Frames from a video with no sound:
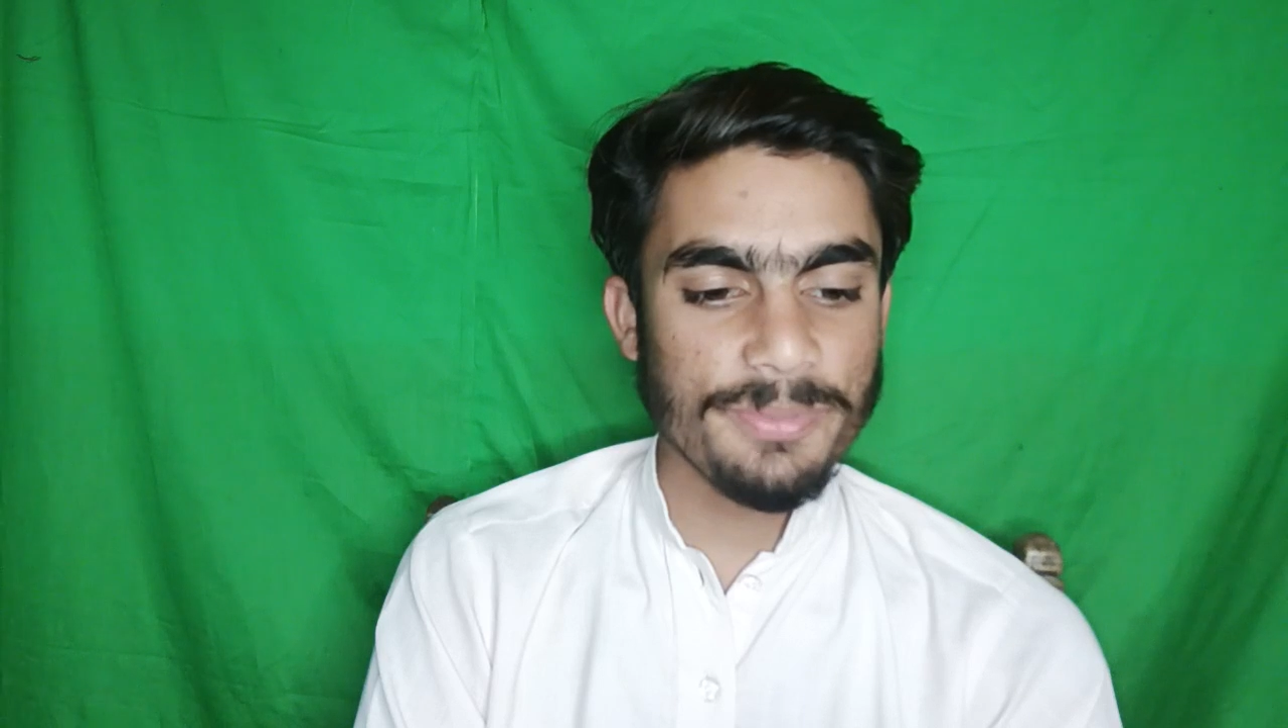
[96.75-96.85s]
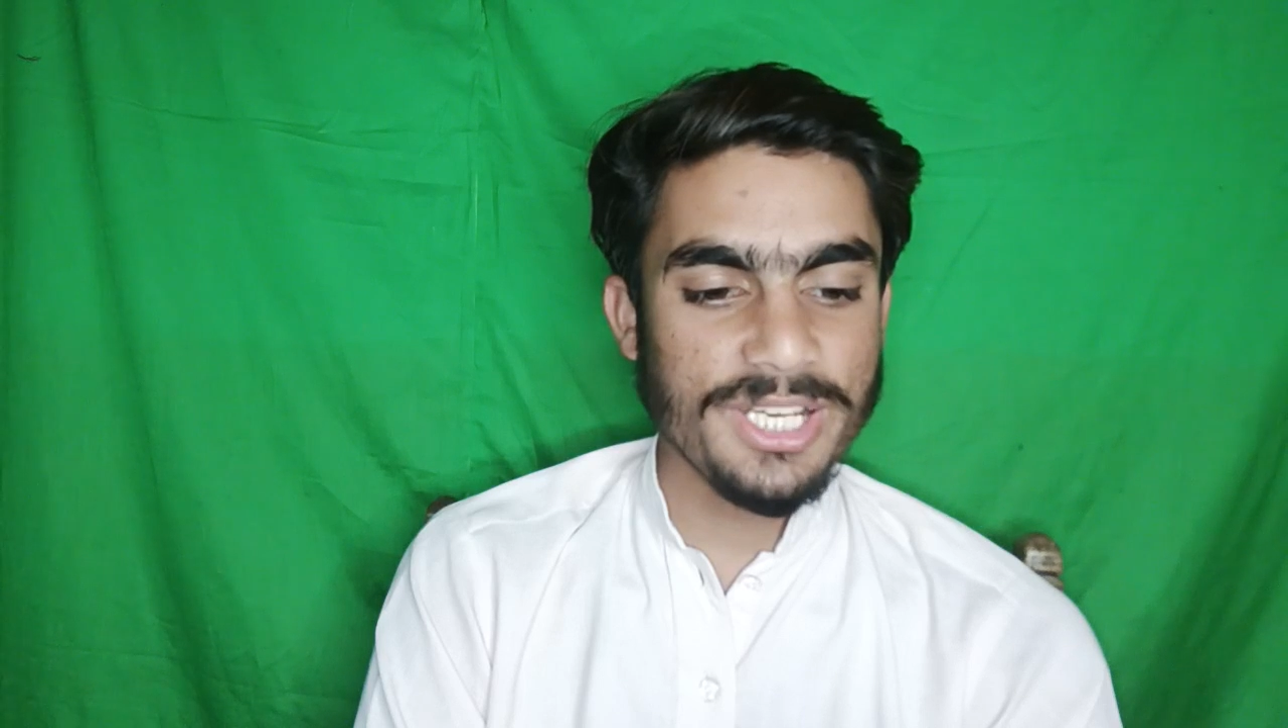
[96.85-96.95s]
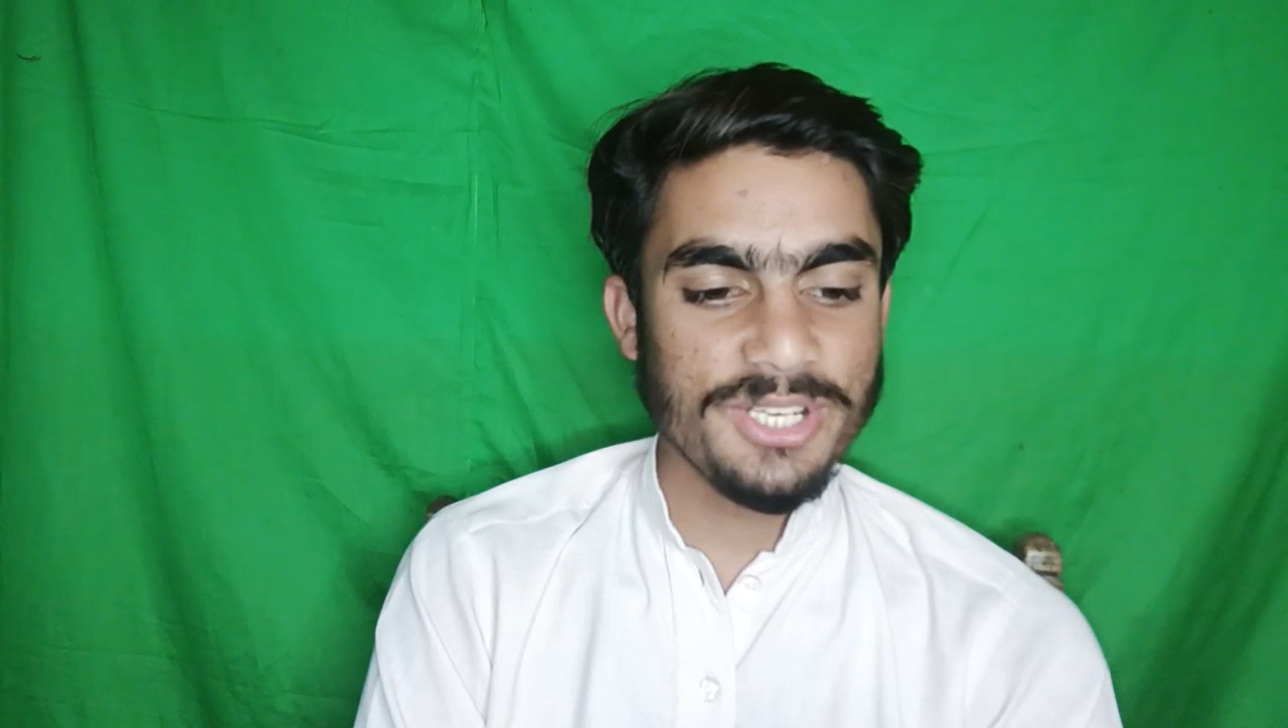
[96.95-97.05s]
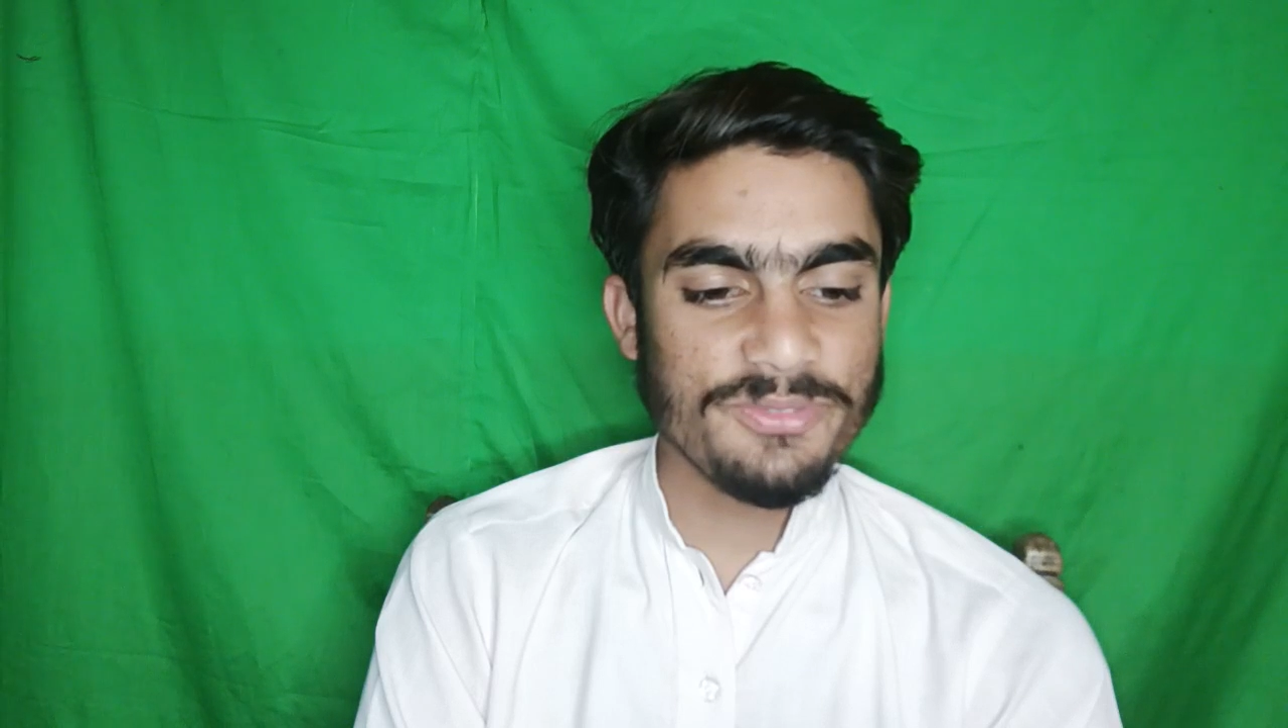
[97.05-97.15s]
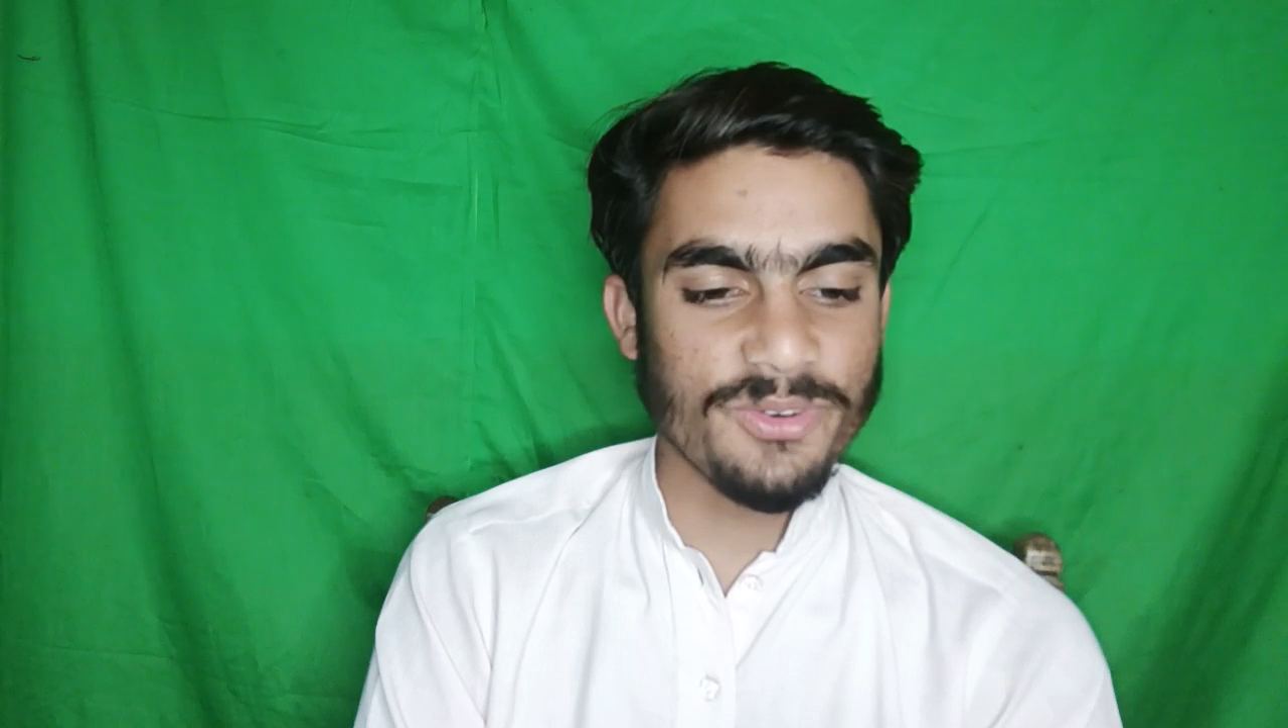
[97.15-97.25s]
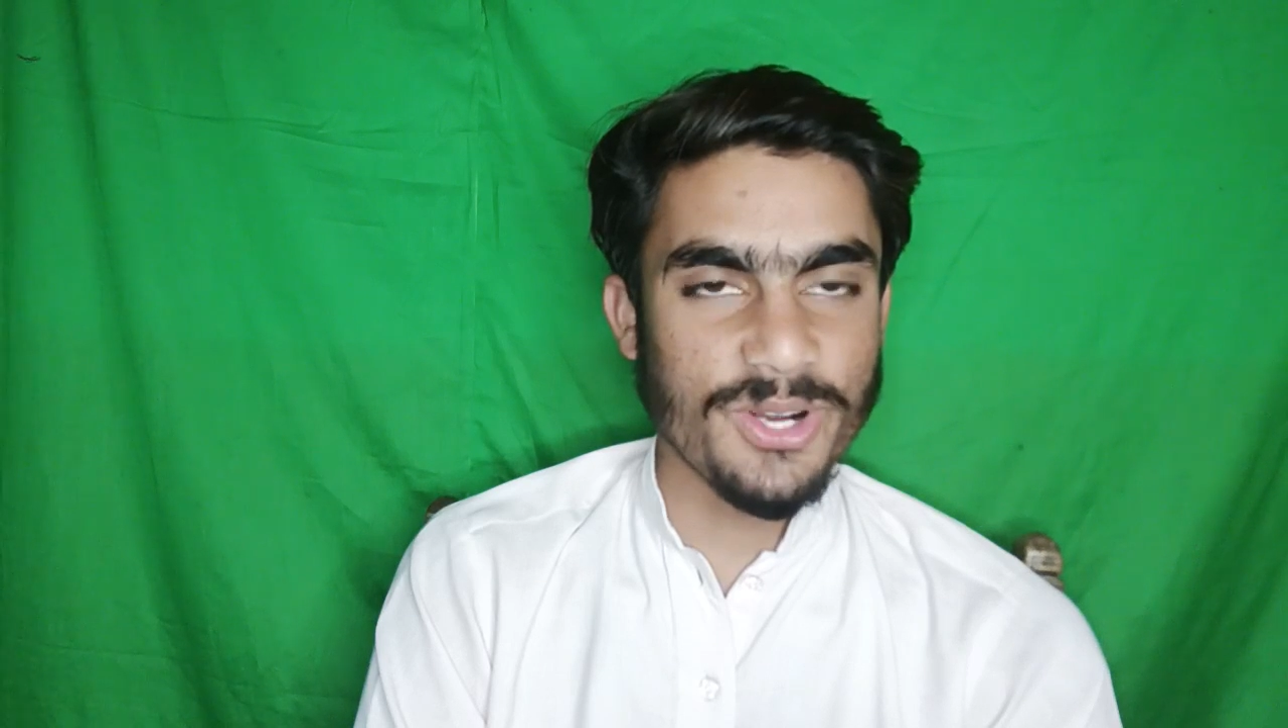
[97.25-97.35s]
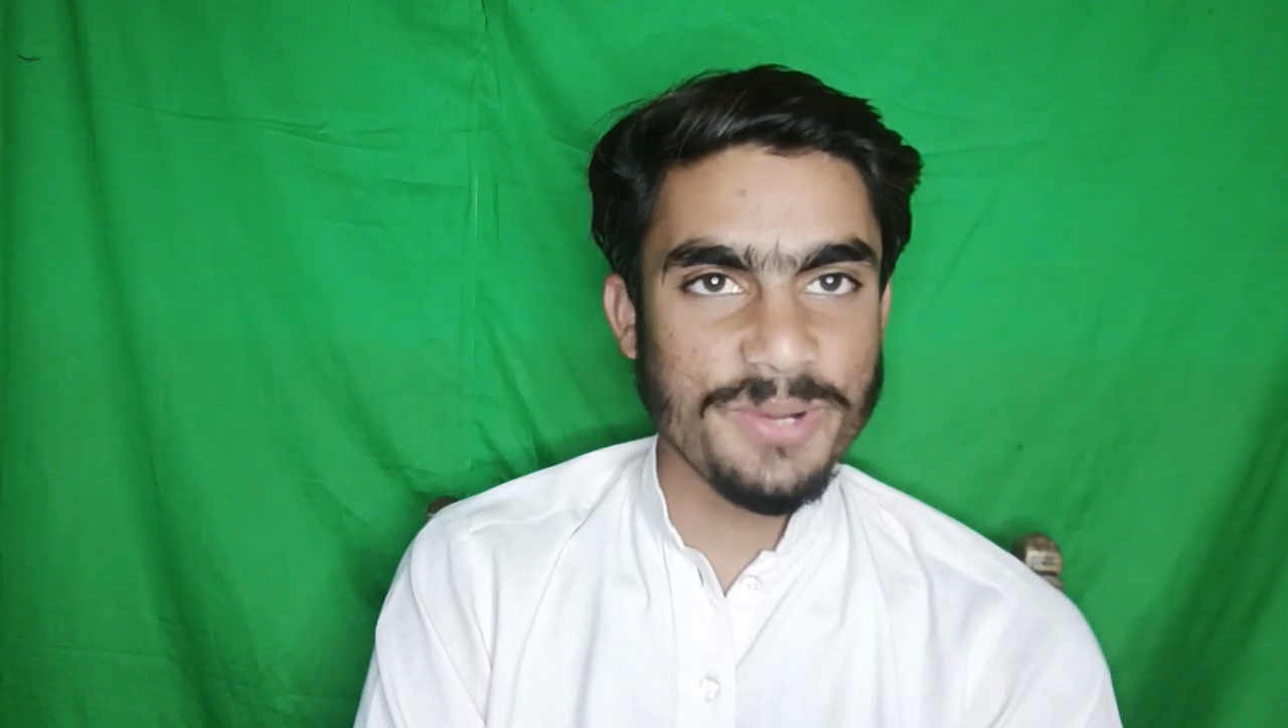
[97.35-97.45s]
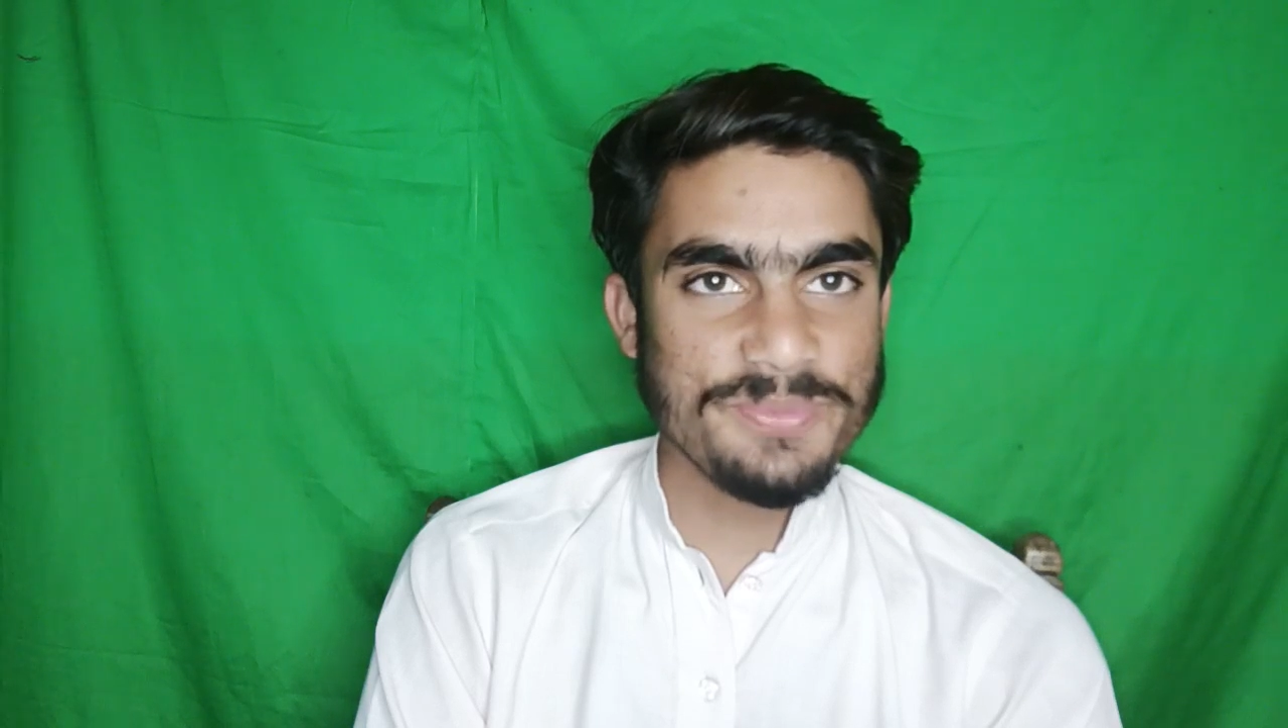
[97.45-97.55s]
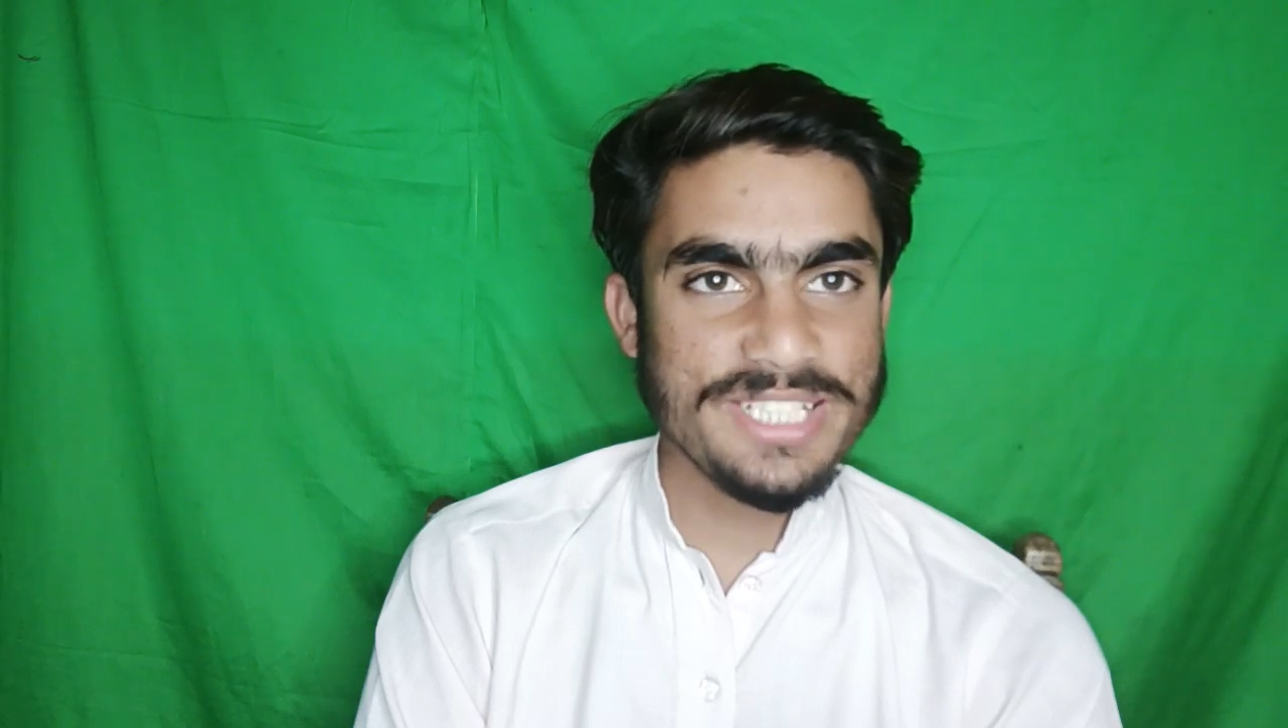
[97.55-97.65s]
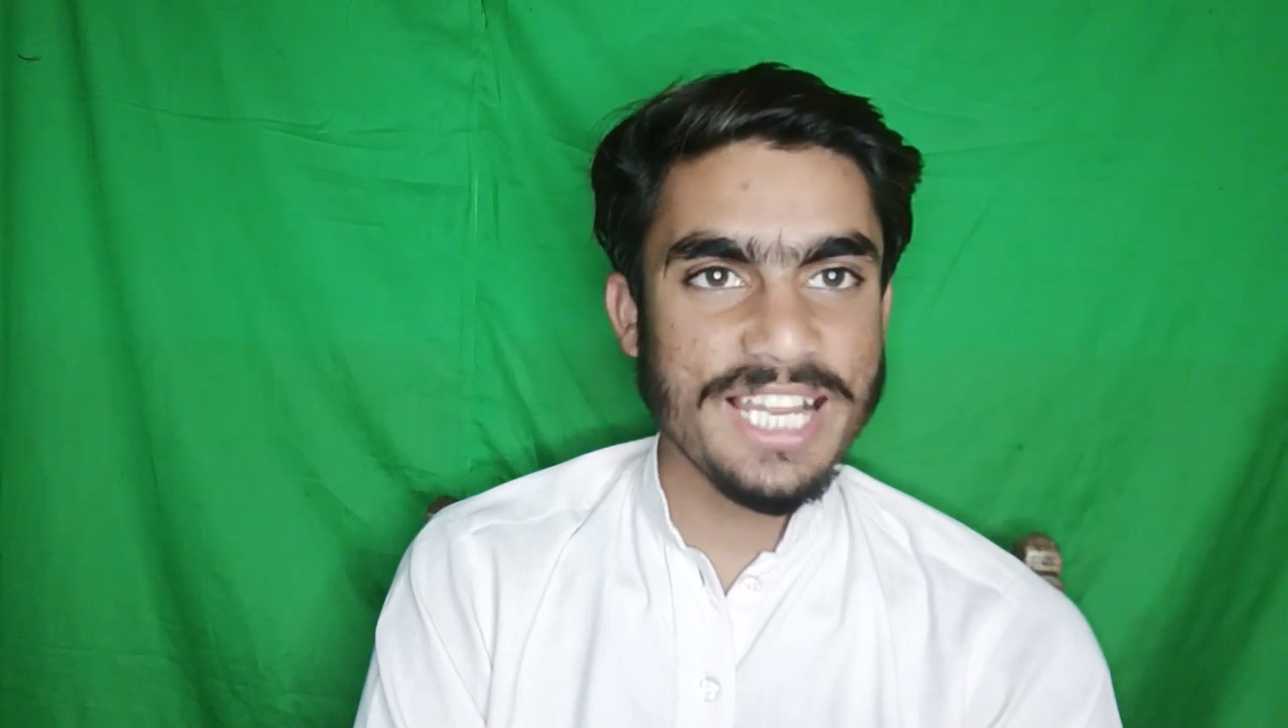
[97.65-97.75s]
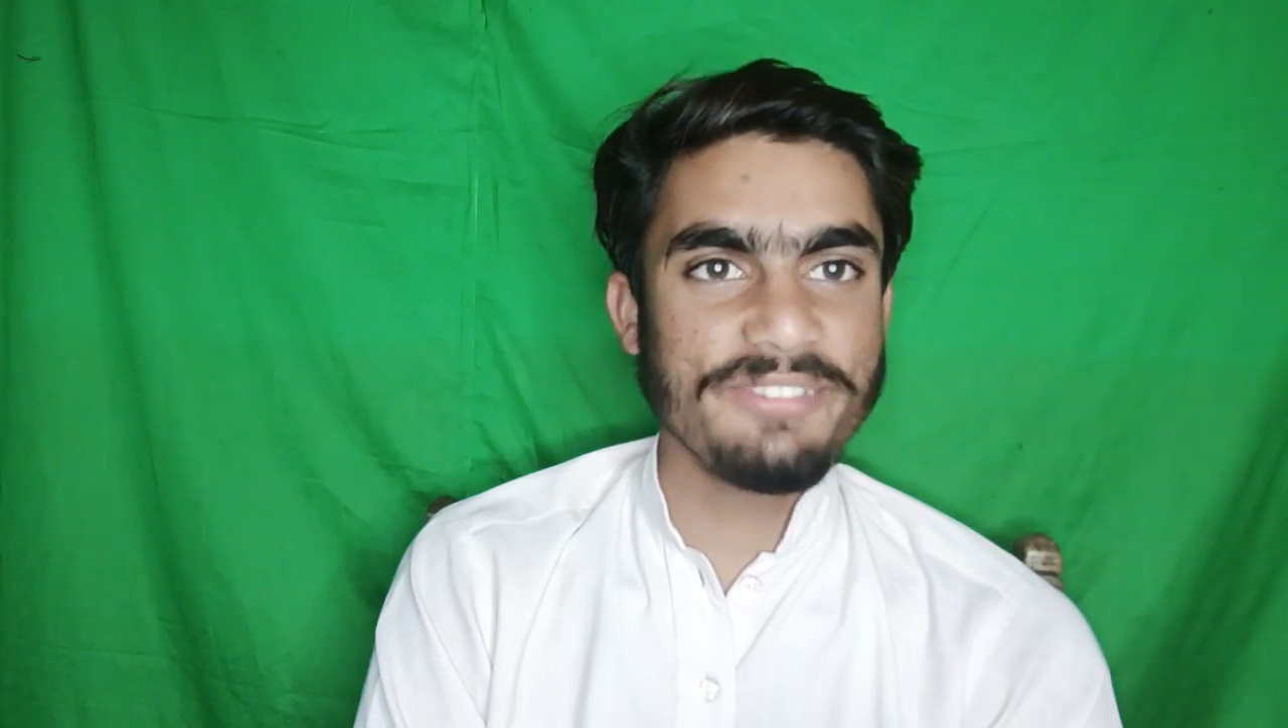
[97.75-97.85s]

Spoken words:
platforms